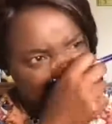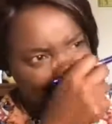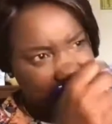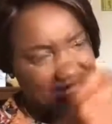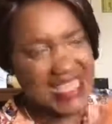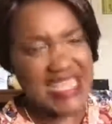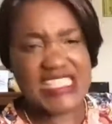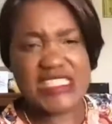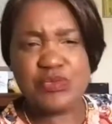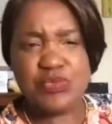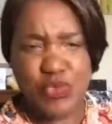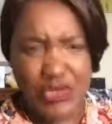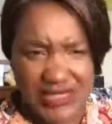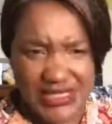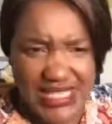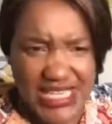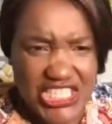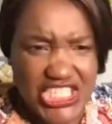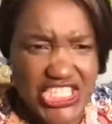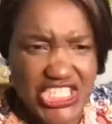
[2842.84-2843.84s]

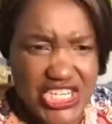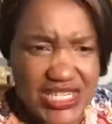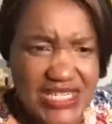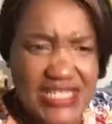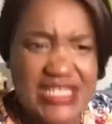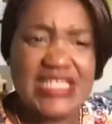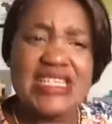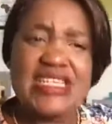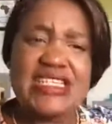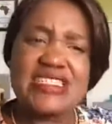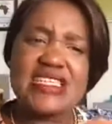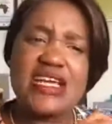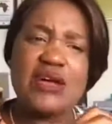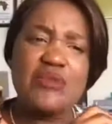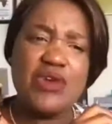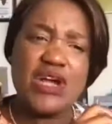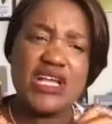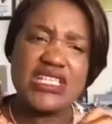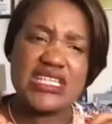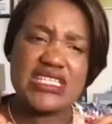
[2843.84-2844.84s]
exploitation,
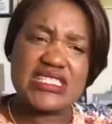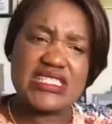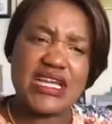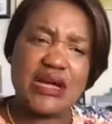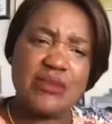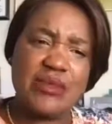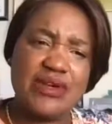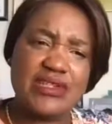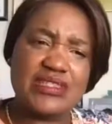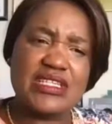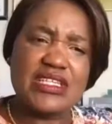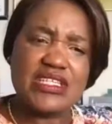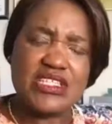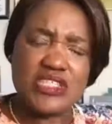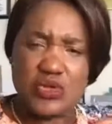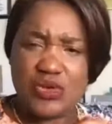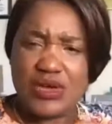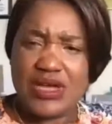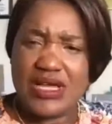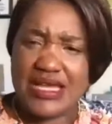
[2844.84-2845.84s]
someone has come out.
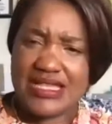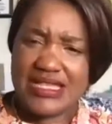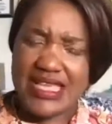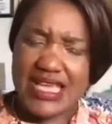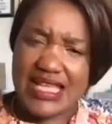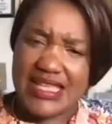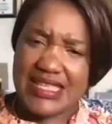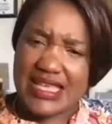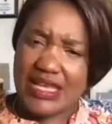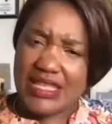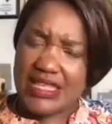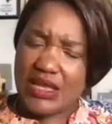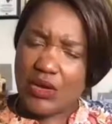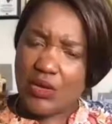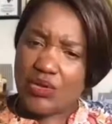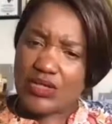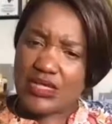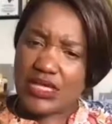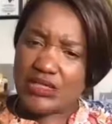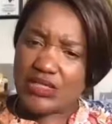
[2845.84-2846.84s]
So
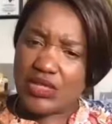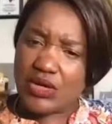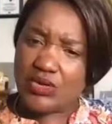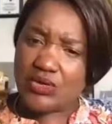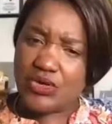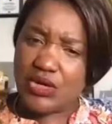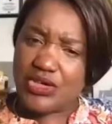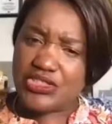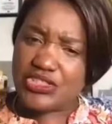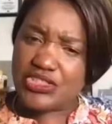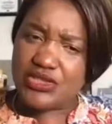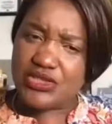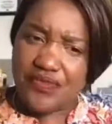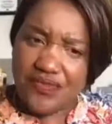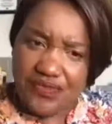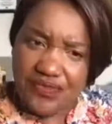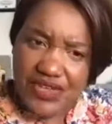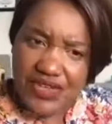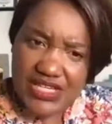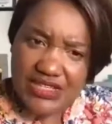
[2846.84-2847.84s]
the road to
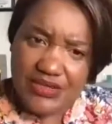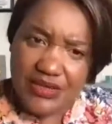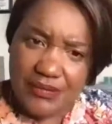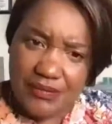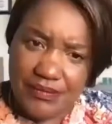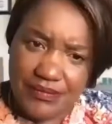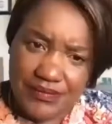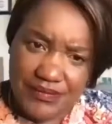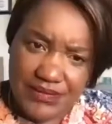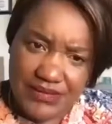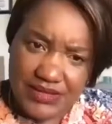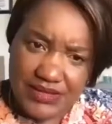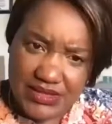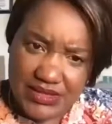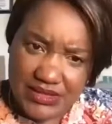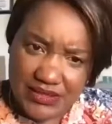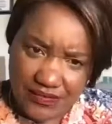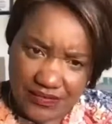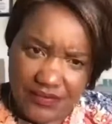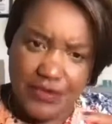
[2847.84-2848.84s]
freedom
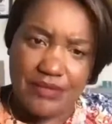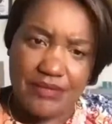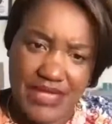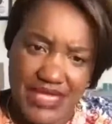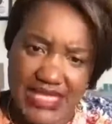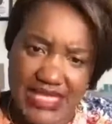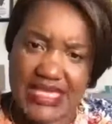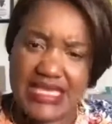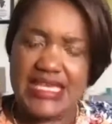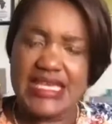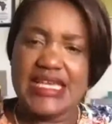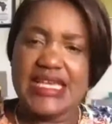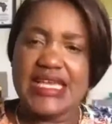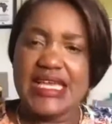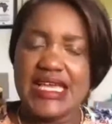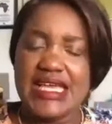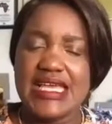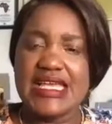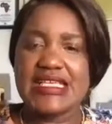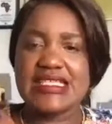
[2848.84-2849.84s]
for me
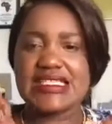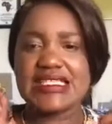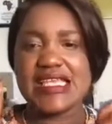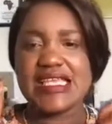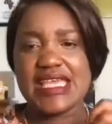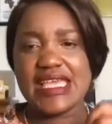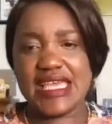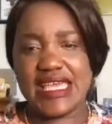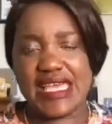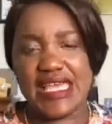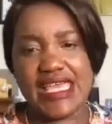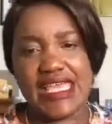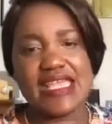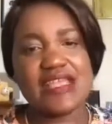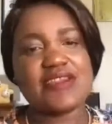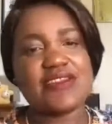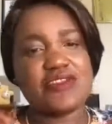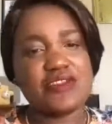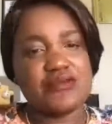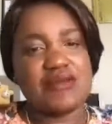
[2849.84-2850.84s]
is the
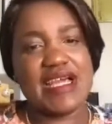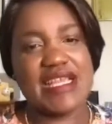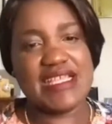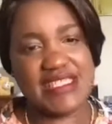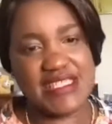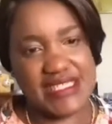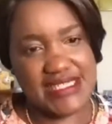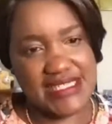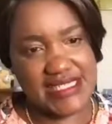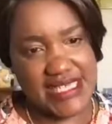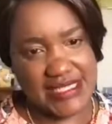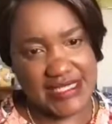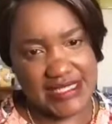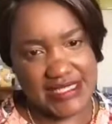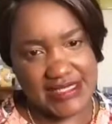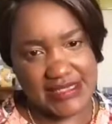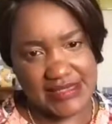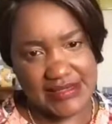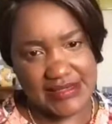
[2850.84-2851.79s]
key to my success.